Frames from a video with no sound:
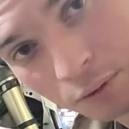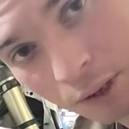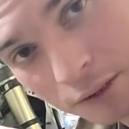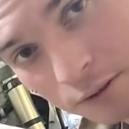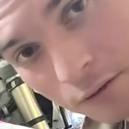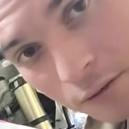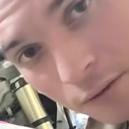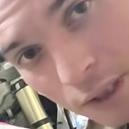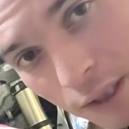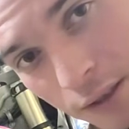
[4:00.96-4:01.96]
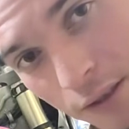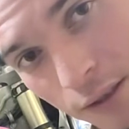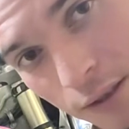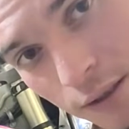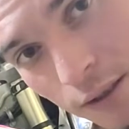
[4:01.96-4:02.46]
the YZ250X.
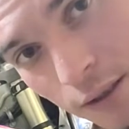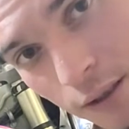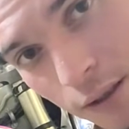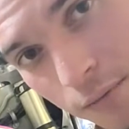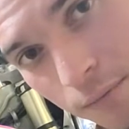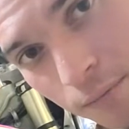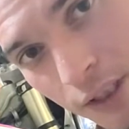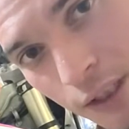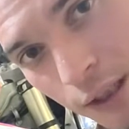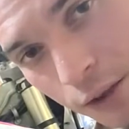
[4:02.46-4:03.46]
I